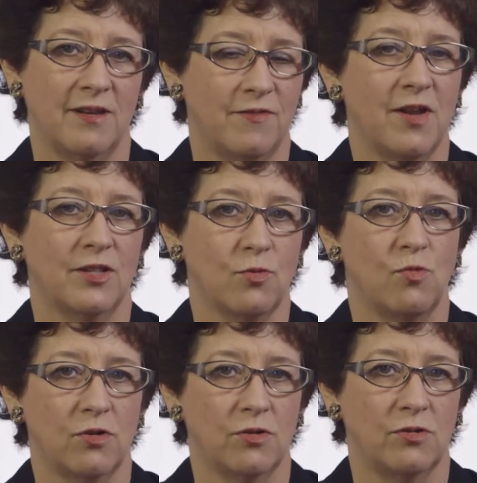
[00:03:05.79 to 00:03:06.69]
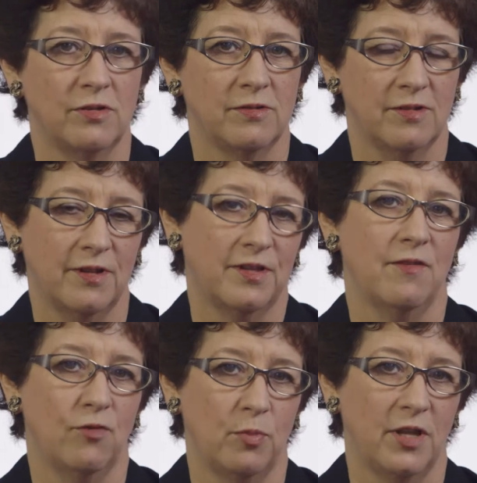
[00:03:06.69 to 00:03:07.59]
if not the world, a
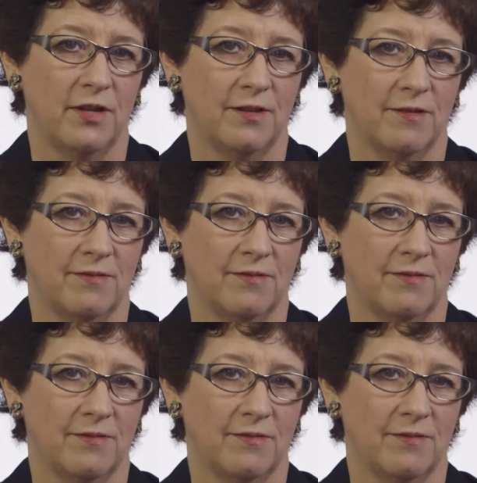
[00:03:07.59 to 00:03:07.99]
safer place.